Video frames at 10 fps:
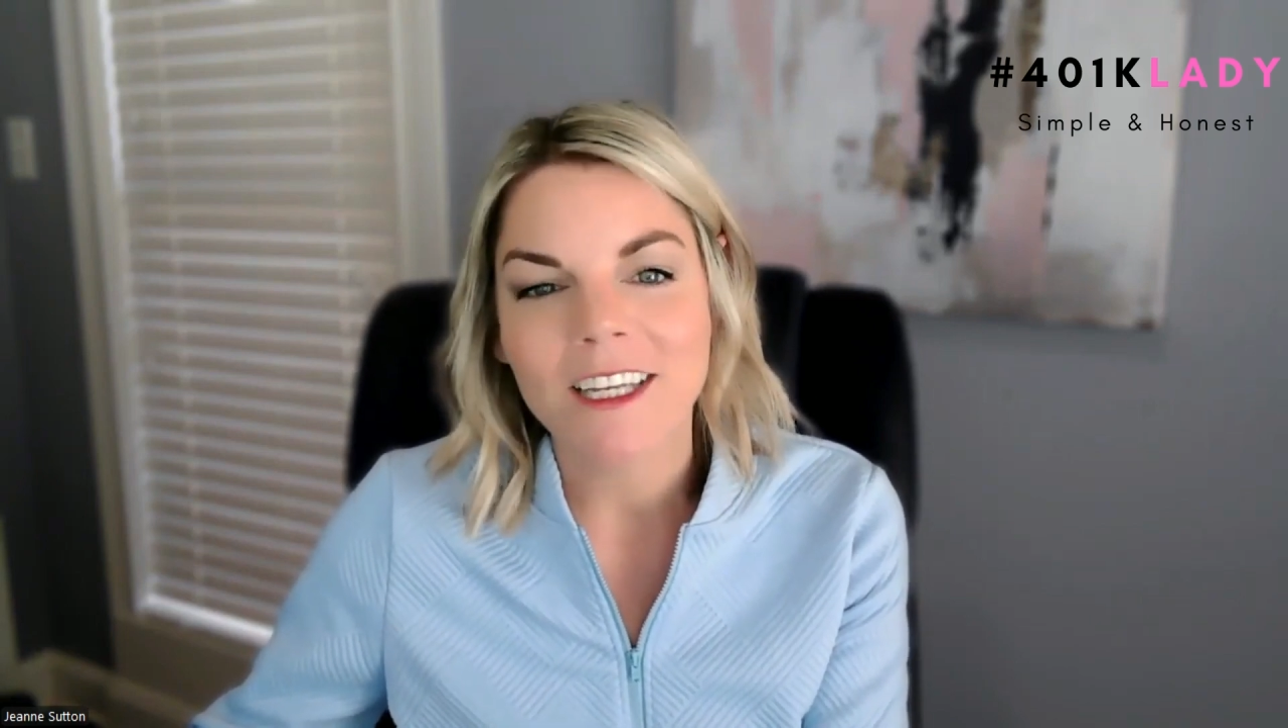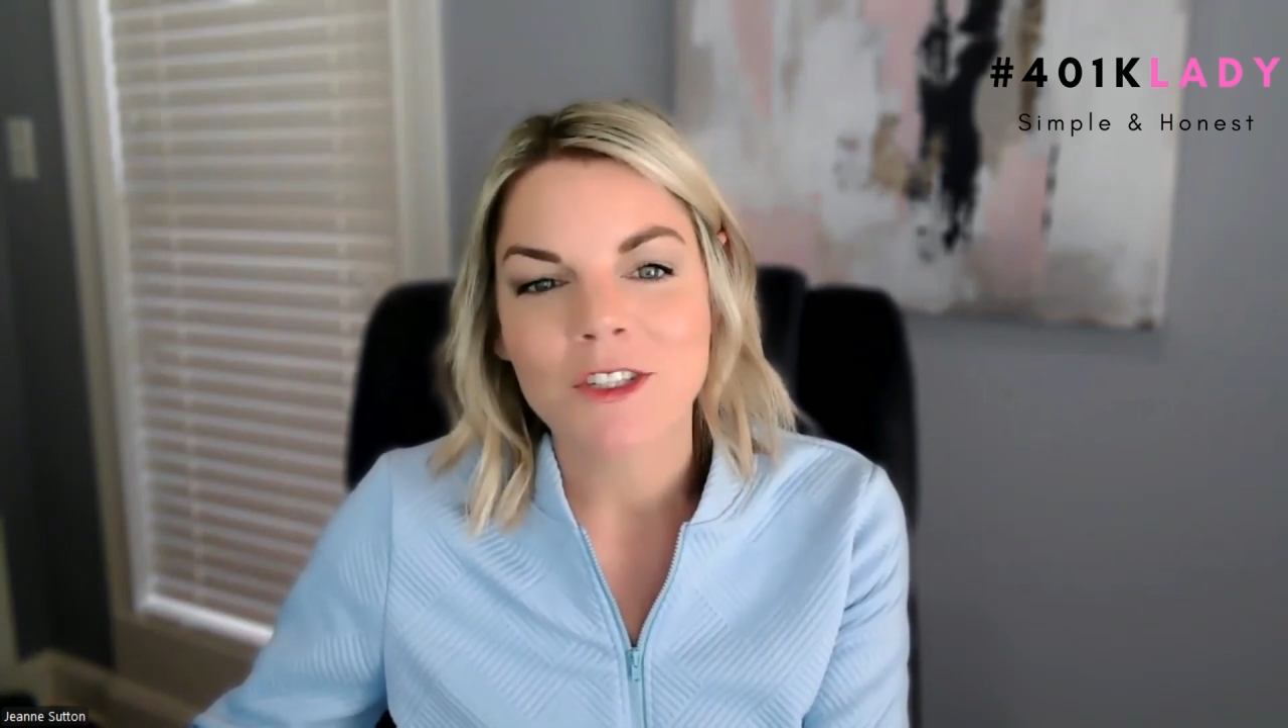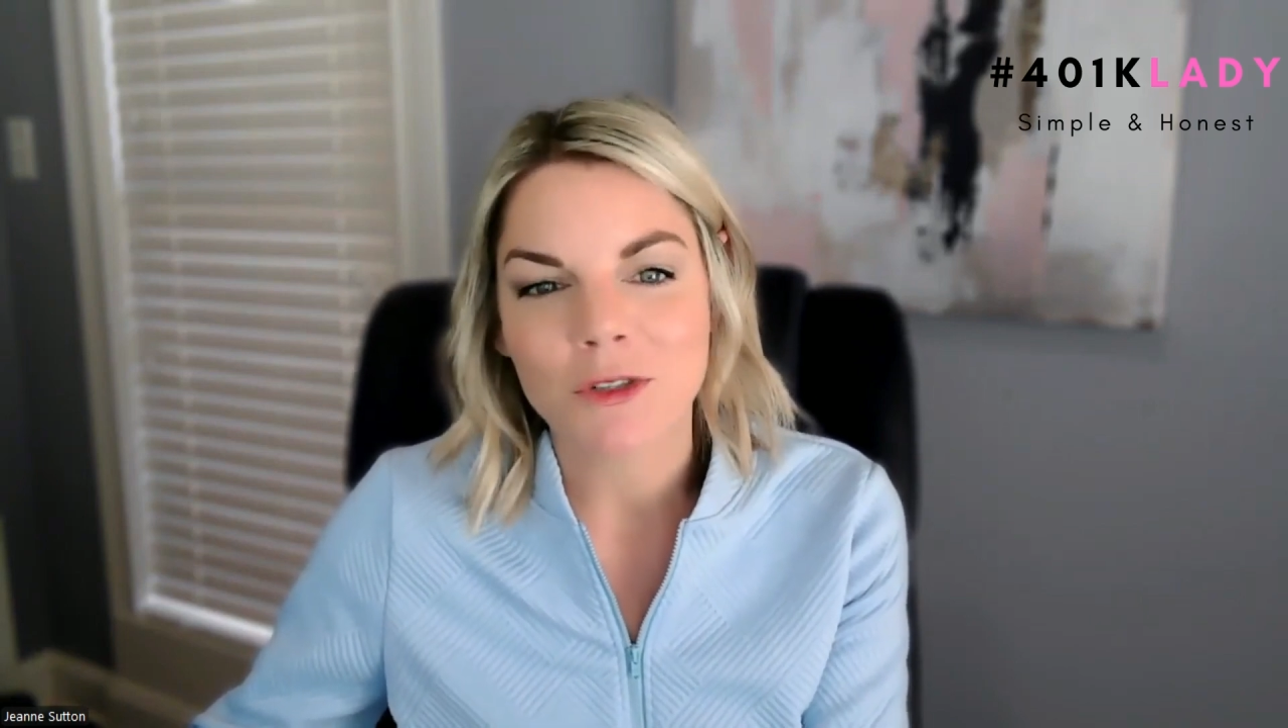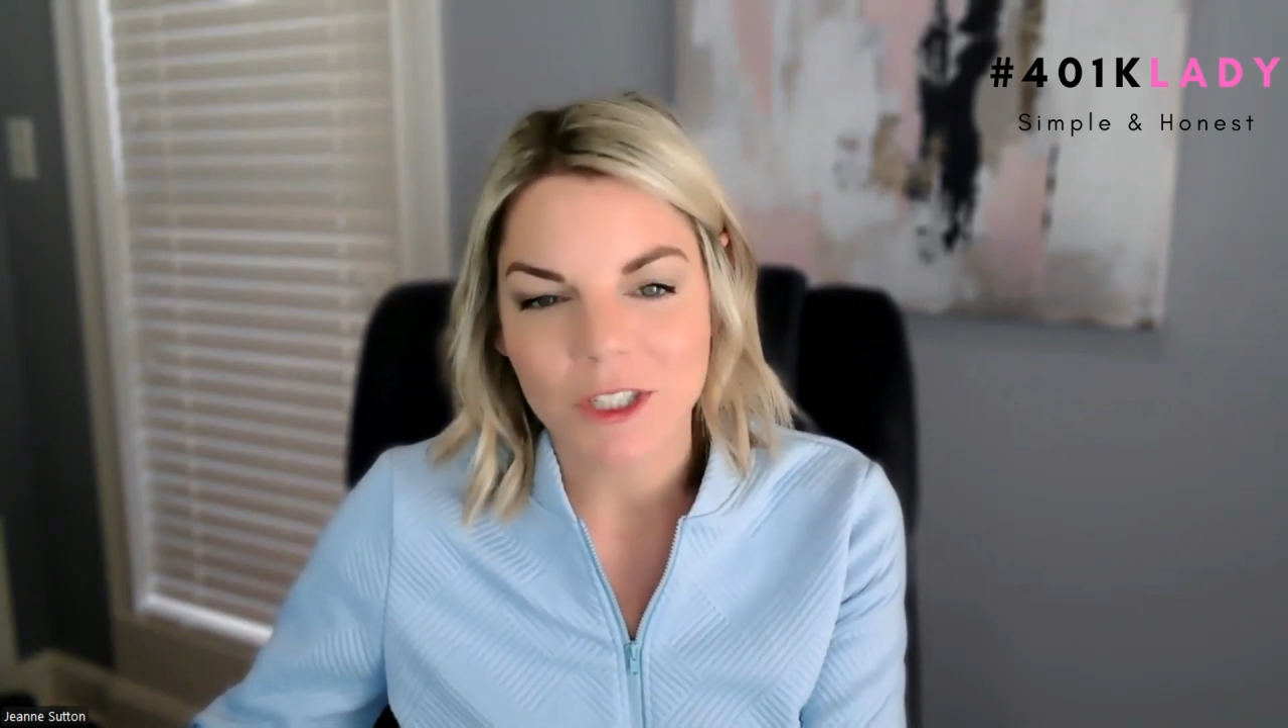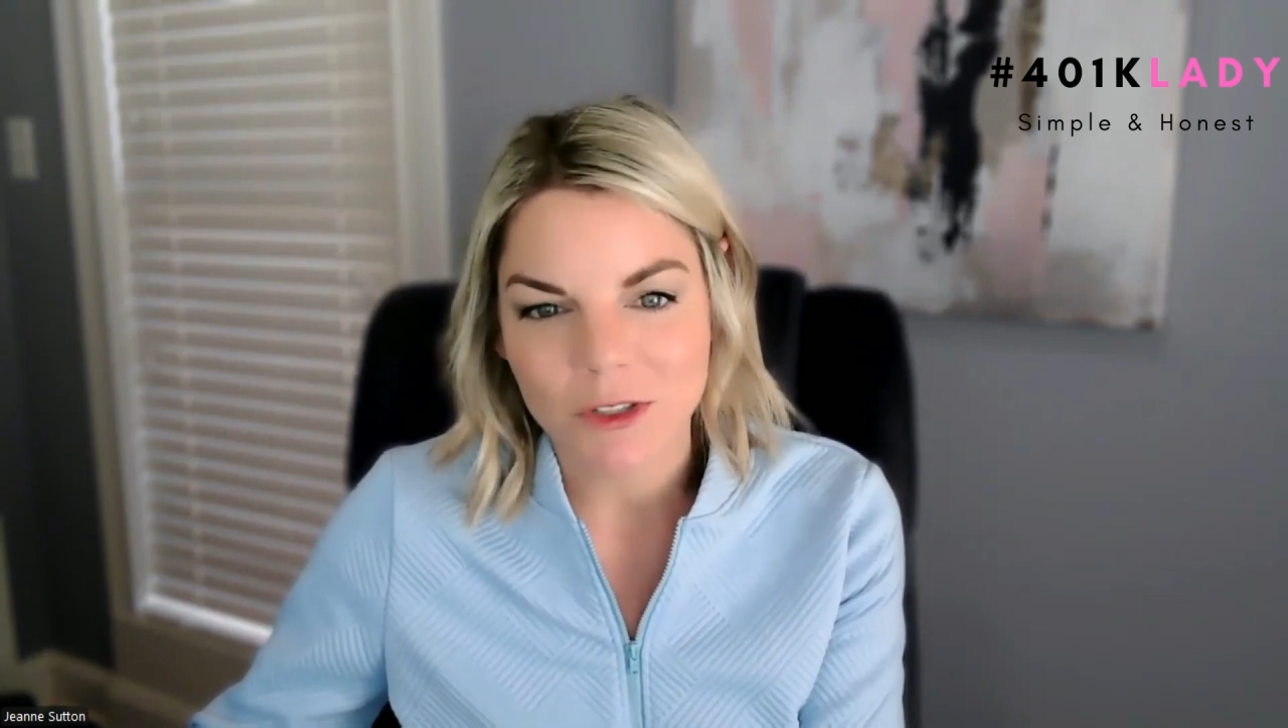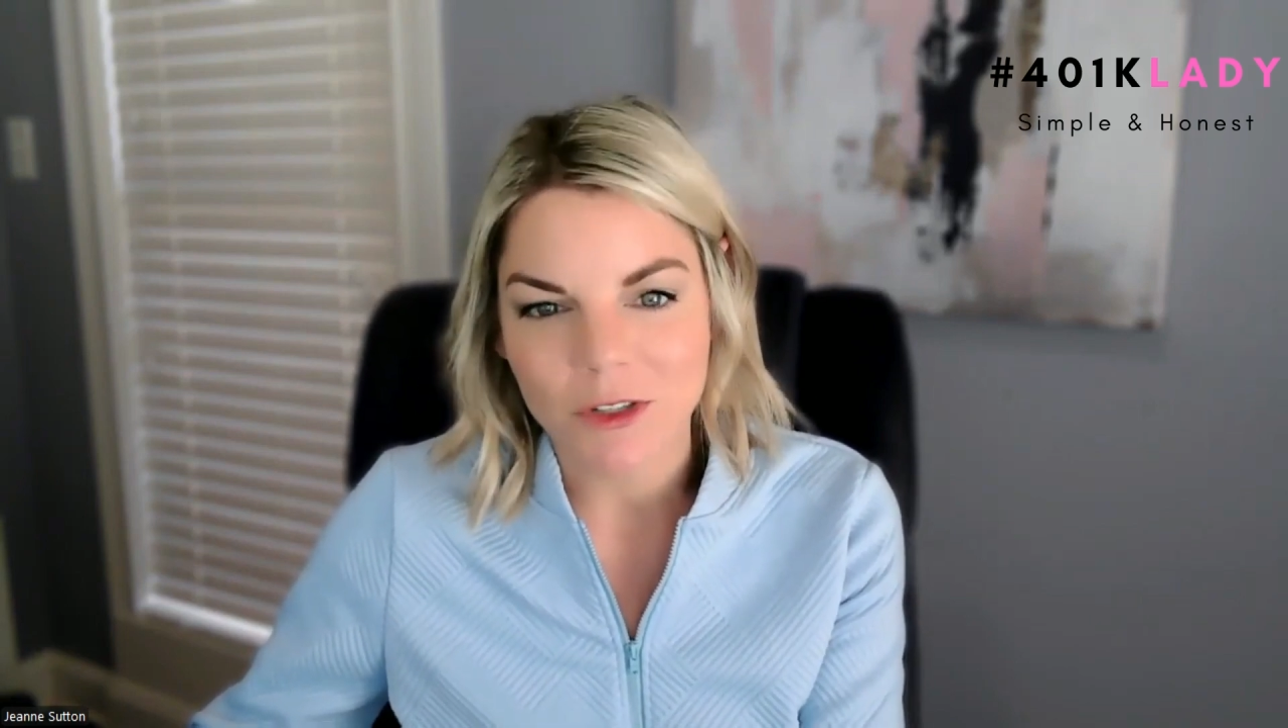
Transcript: interest